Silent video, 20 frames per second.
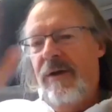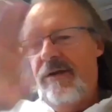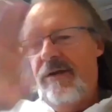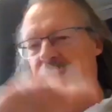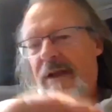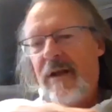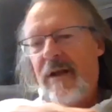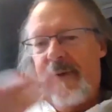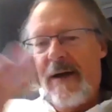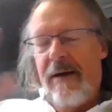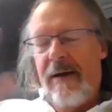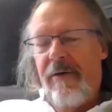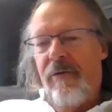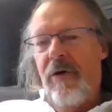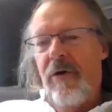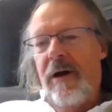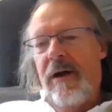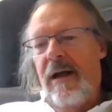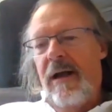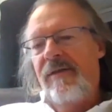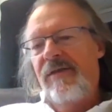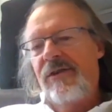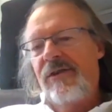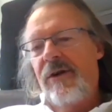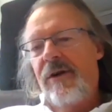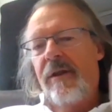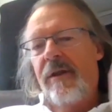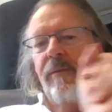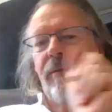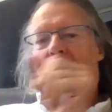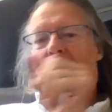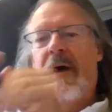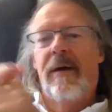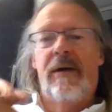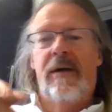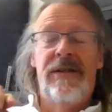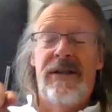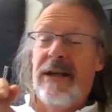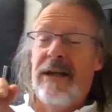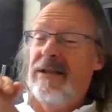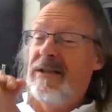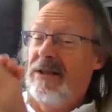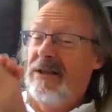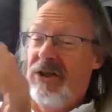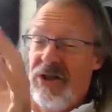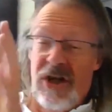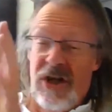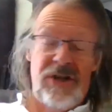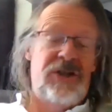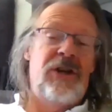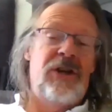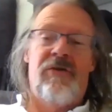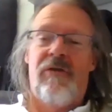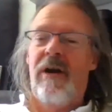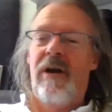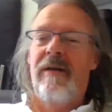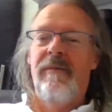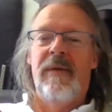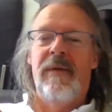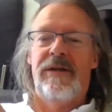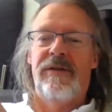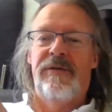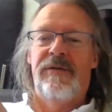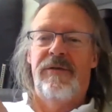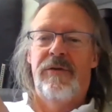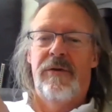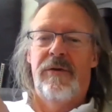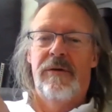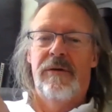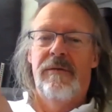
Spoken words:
this thing about the right and left side of the brain because it's just a great metaphor.